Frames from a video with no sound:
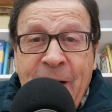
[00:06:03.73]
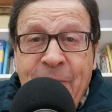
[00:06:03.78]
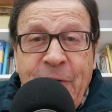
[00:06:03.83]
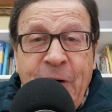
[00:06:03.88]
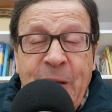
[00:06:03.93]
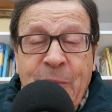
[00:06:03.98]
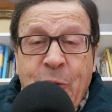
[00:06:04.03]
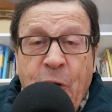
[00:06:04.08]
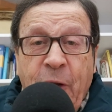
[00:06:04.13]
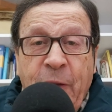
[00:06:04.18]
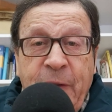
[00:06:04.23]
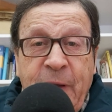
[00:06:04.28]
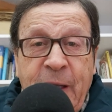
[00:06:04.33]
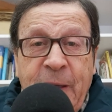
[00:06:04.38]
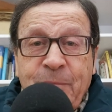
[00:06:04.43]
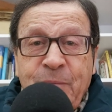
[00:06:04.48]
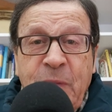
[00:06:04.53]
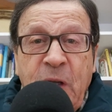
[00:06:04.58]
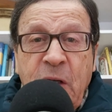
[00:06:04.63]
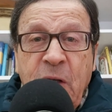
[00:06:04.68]

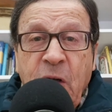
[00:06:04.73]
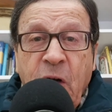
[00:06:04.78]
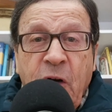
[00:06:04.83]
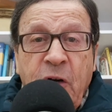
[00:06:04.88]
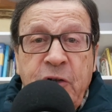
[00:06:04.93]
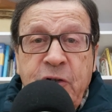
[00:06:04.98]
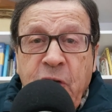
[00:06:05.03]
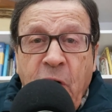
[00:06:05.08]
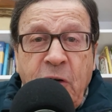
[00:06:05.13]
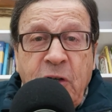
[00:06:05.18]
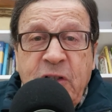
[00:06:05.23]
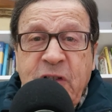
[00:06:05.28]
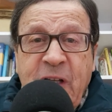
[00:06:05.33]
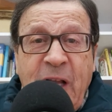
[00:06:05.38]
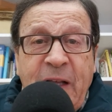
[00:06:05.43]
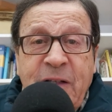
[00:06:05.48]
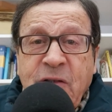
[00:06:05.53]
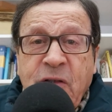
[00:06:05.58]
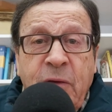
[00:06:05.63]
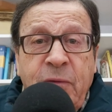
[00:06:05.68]
everybody on all
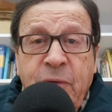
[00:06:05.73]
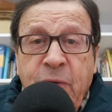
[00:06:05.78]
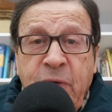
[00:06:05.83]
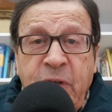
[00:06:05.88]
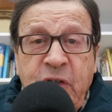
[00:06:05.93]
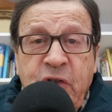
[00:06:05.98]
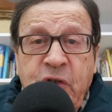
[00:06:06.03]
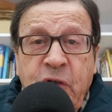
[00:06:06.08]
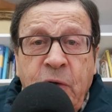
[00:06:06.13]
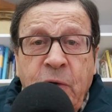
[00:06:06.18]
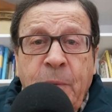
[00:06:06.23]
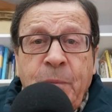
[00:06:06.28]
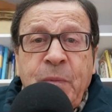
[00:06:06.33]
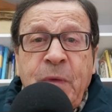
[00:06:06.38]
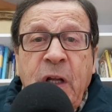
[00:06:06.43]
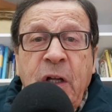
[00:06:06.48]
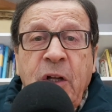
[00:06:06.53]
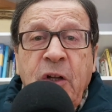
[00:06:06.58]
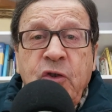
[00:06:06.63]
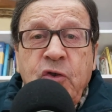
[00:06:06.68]
sides of the issue
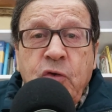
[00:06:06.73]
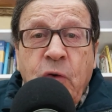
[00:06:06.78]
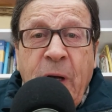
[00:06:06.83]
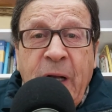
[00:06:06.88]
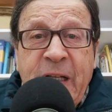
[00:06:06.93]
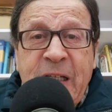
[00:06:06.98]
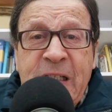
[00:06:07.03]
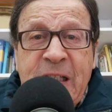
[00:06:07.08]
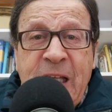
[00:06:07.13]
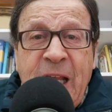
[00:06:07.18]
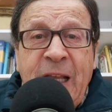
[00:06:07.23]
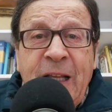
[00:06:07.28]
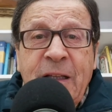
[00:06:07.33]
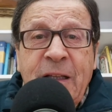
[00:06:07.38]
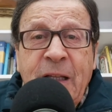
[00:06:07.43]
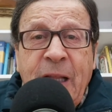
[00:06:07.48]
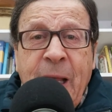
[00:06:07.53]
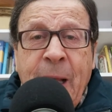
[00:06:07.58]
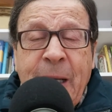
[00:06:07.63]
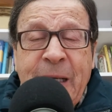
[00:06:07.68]
to
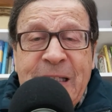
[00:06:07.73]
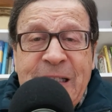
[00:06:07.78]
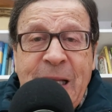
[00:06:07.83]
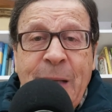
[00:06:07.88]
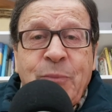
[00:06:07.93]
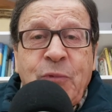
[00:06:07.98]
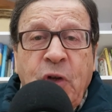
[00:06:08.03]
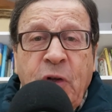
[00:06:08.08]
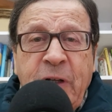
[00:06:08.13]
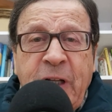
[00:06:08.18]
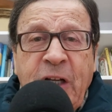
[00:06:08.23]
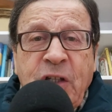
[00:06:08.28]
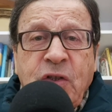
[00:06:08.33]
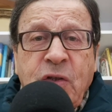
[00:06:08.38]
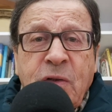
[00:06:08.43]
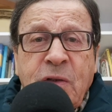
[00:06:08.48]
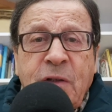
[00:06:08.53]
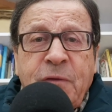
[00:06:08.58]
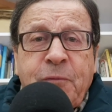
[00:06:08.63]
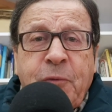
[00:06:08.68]
accept, accept
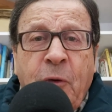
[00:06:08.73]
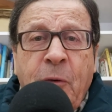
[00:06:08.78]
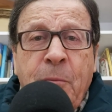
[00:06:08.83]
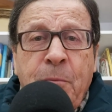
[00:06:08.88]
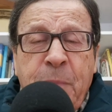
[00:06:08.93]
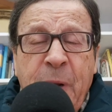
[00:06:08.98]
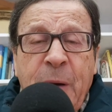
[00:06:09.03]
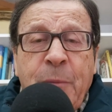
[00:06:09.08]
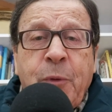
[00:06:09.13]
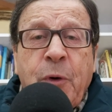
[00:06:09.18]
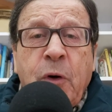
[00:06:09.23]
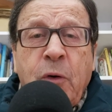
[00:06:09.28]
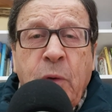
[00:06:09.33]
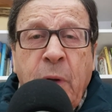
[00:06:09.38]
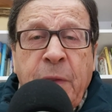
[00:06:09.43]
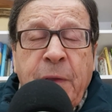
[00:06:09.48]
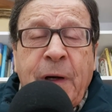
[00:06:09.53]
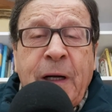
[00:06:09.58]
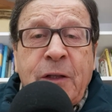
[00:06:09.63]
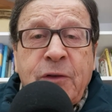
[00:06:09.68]
donations from people
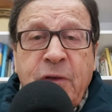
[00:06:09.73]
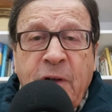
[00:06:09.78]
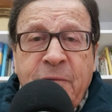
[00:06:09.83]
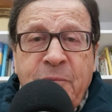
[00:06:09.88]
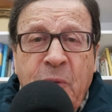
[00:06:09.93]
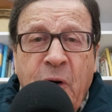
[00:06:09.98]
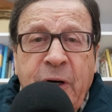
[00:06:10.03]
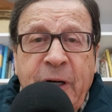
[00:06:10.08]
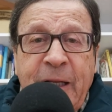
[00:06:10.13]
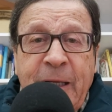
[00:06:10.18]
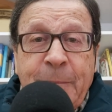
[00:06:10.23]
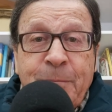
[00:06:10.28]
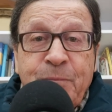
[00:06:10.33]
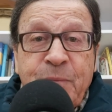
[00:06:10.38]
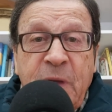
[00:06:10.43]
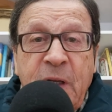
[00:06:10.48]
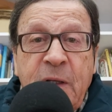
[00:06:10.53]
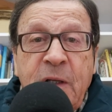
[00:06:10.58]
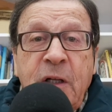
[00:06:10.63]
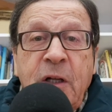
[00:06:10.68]
with a lot of money.
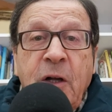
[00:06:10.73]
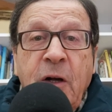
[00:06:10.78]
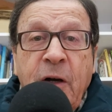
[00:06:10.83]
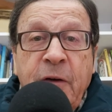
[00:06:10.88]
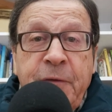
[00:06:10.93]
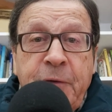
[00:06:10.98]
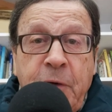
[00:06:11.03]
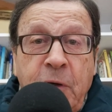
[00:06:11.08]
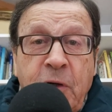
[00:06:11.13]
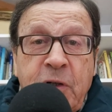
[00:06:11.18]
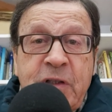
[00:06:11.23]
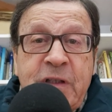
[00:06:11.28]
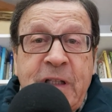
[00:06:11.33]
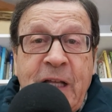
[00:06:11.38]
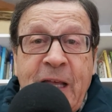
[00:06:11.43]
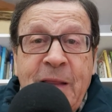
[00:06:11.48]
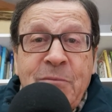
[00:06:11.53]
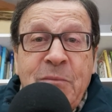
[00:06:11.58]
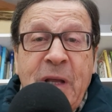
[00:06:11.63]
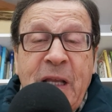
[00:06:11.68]
Of course,
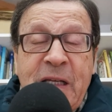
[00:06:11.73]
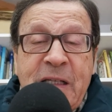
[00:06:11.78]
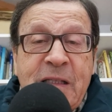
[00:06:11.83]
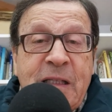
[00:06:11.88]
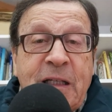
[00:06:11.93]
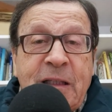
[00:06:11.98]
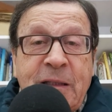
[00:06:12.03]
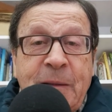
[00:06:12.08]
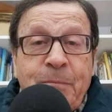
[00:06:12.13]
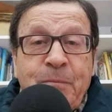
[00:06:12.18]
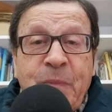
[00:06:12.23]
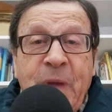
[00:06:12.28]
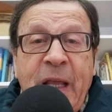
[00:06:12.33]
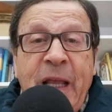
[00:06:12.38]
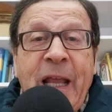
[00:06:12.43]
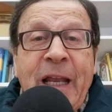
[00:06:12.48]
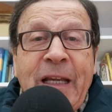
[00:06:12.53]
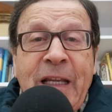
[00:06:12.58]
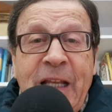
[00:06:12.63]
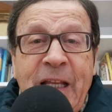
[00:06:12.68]
that means that
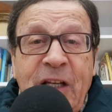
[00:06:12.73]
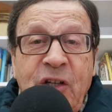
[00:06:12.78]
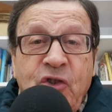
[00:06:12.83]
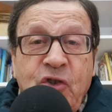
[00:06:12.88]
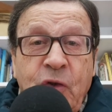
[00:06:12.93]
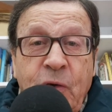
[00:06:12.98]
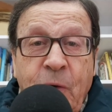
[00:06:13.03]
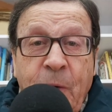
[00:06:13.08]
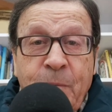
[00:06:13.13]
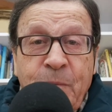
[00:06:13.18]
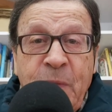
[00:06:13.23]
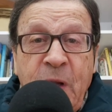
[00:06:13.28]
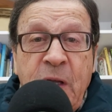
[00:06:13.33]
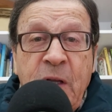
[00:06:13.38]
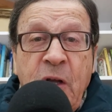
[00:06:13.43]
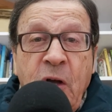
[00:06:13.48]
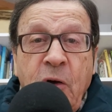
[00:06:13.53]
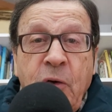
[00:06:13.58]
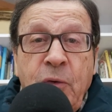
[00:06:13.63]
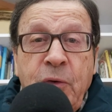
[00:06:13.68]
any issue
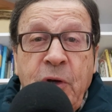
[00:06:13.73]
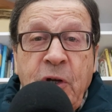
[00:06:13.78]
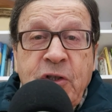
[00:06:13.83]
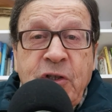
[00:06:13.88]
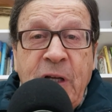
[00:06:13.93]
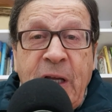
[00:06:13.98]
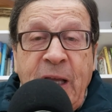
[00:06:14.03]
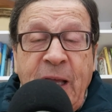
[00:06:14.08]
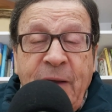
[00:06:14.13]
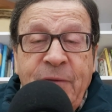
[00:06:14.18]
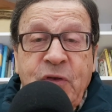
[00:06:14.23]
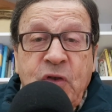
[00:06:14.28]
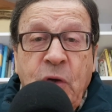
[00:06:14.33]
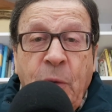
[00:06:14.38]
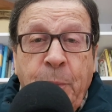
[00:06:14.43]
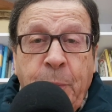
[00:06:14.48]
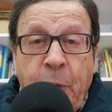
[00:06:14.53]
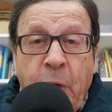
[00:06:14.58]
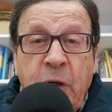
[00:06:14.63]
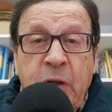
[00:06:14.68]
who doesn't have
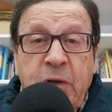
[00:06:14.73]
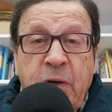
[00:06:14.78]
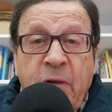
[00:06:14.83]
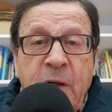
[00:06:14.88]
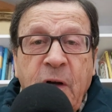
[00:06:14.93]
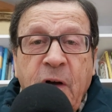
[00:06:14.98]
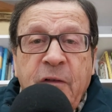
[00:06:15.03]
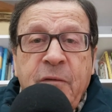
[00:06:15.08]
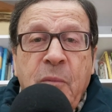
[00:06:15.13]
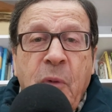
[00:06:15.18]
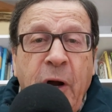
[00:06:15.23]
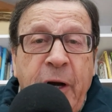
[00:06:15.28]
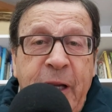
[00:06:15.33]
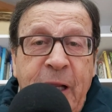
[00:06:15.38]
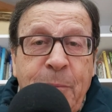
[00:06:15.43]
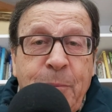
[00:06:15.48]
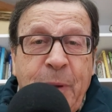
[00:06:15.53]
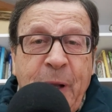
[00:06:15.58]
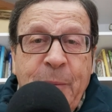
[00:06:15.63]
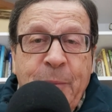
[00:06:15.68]
support of
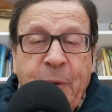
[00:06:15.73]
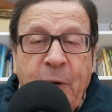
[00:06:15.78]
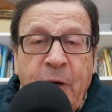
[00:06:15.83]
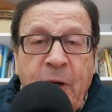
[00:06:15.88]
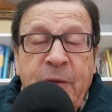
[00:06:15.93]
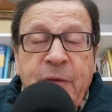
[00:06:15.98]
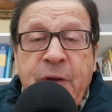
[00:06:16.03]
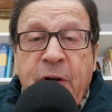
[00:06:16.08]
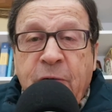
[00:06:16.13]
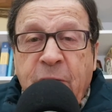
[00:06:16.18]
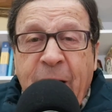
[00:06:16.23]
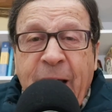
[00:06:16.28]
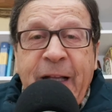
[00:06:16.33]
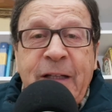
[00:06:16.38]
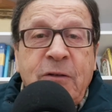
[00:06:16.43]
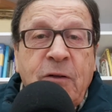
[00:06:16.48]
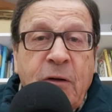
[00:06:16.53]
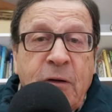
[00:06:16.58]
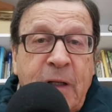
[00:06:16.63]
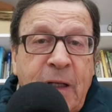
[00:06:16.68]
money people on the
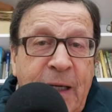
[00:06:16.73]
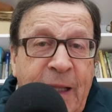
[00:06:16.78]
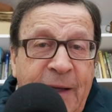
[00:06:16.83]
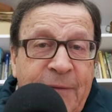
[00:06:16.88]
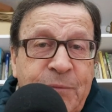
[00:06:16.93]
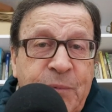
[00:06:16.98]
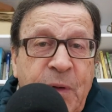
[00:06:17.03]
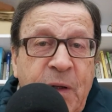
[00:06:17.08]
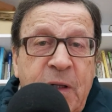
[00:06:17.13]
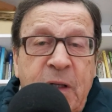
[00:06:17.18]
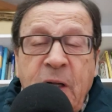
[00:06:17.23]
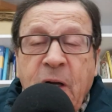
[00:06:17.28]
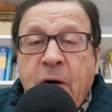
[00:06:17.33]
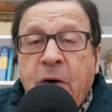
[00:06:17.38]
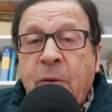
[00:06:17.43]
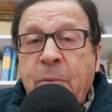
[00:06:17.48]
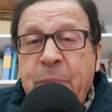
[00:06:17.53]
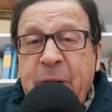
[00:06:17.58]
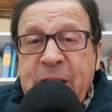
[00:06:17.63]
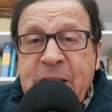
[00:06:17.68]
right or the left
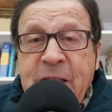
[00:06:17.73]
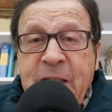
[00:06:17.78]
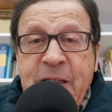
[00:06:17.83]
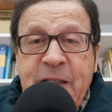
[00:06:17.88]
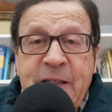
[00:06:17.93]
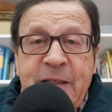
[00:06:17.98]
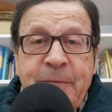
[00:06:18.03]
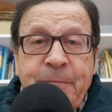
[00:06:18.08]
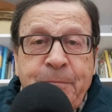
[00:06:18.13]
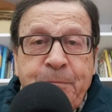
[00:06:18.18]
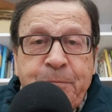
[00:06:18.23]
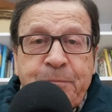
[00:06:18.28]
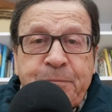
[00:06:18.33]
or business